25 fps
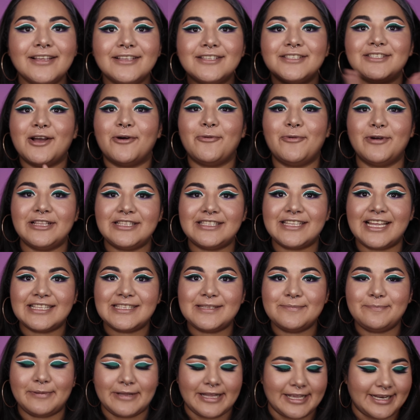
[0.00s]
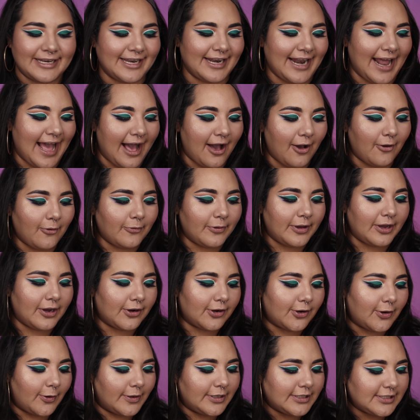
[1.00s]
So once that's blended out, we are
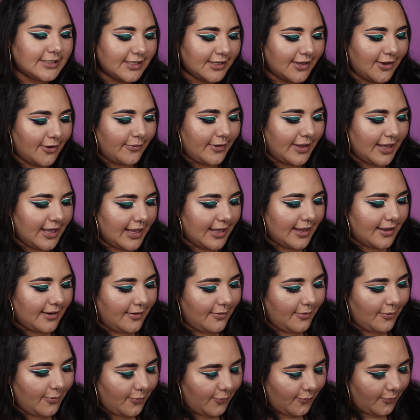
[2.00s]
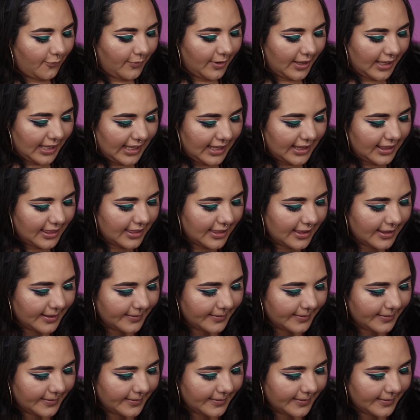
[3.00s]
going to go in with,